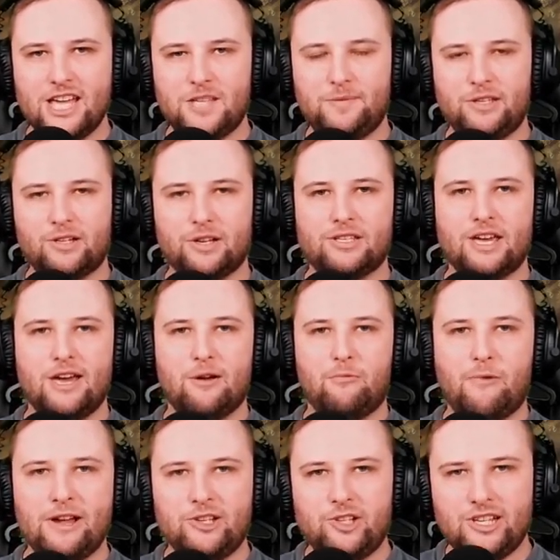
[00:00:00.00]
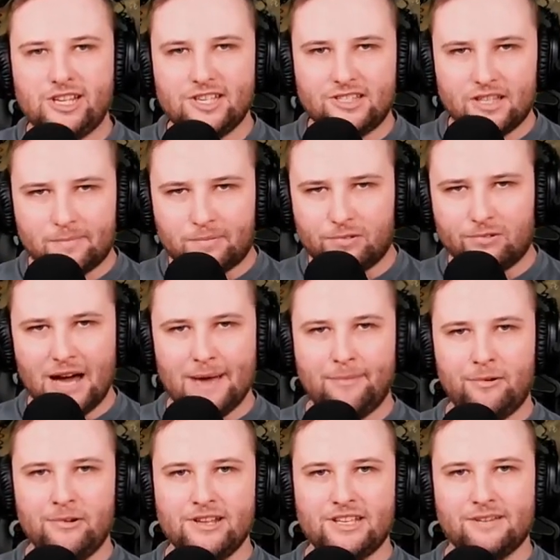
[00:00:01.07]
is because when she is the
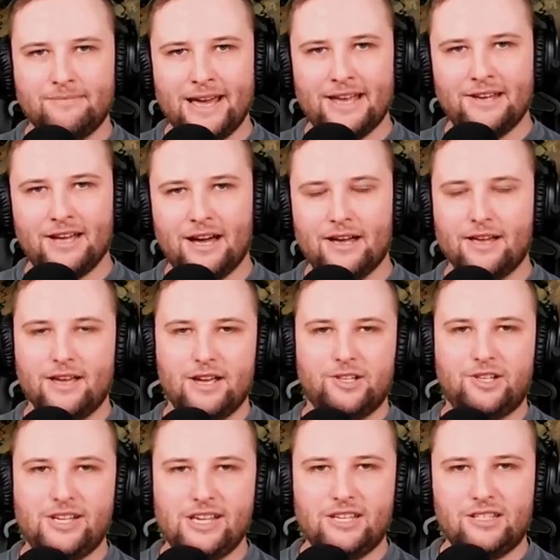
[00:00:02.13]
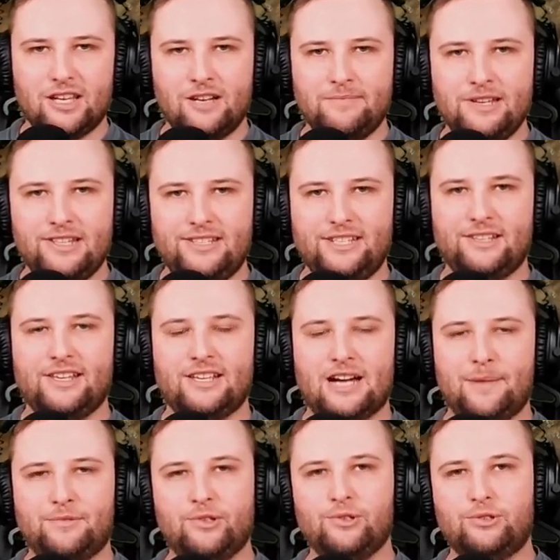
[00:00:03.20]
primary commander, she is going to be dealing
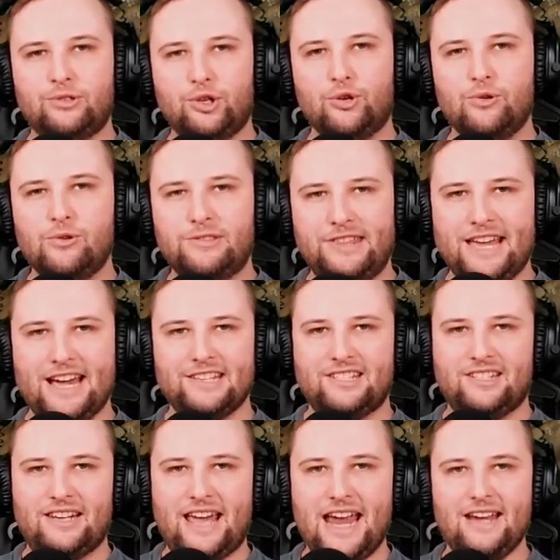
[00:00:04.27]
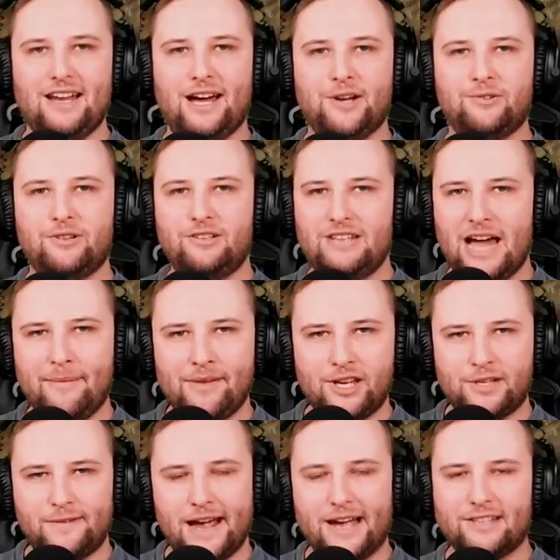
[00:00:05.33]
up to 2,800
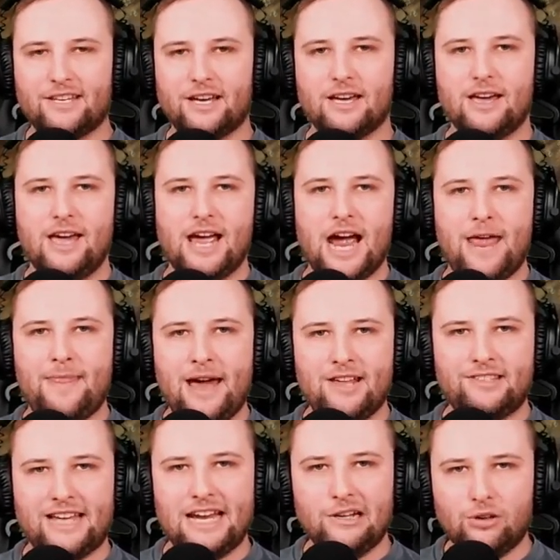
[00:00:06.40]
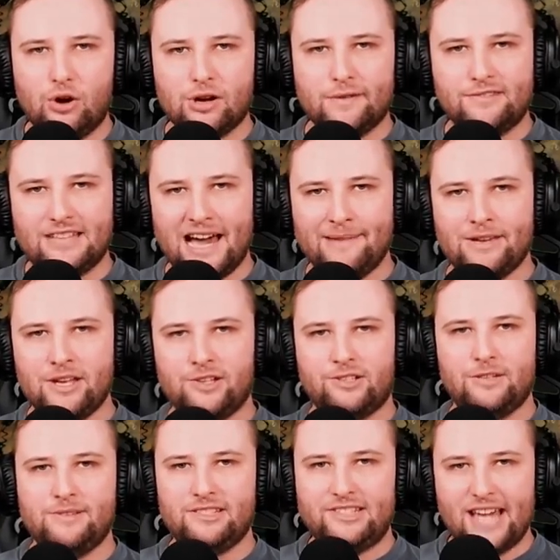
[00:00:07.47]
damage factor, and that is a lot of
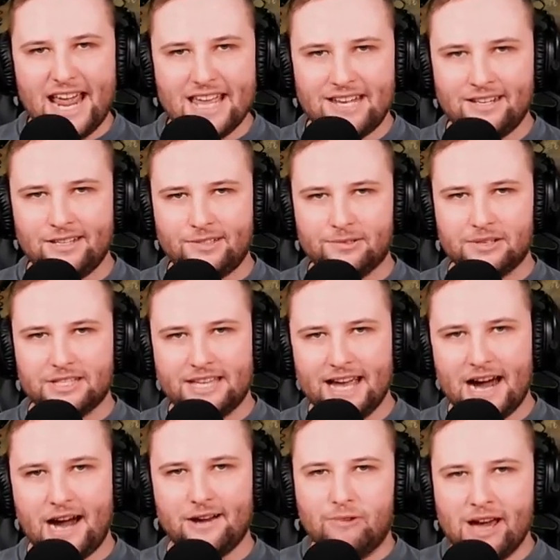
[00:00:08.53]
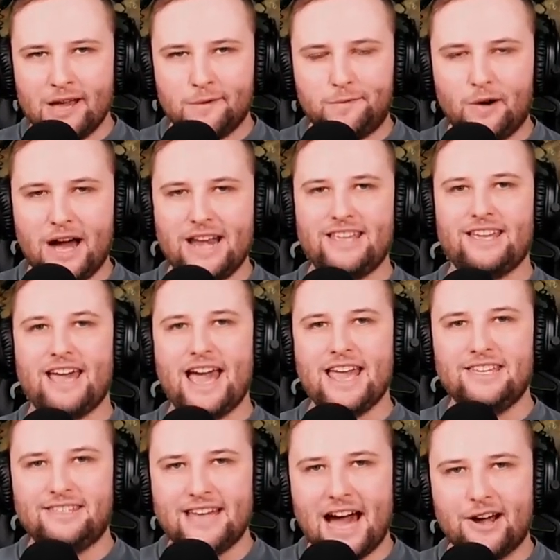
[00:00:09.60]
damage to be taken into account when fighting
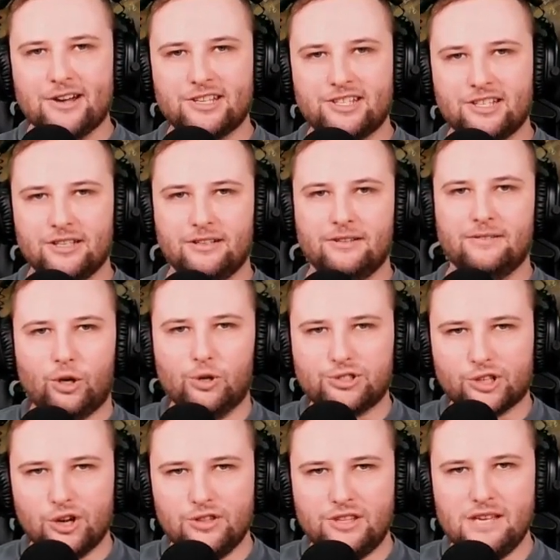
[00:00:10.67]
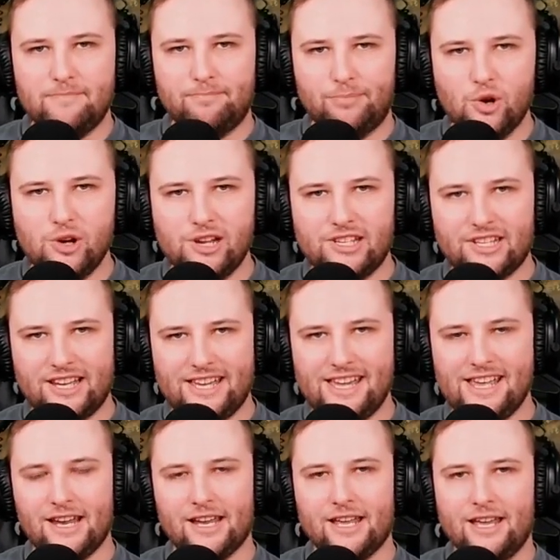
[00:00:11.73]
a garrison. Also, the Boudica
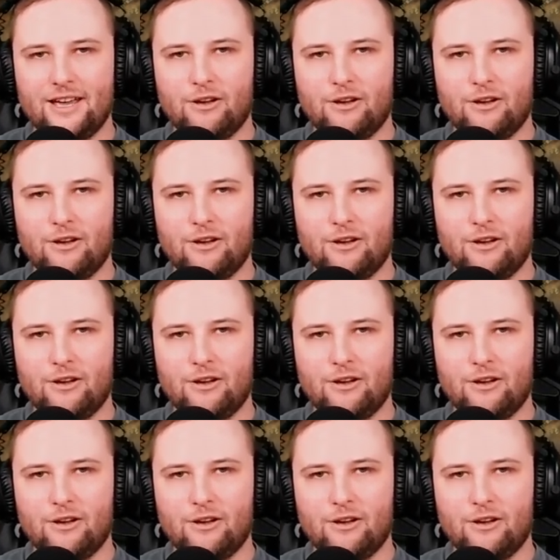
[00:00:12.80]
here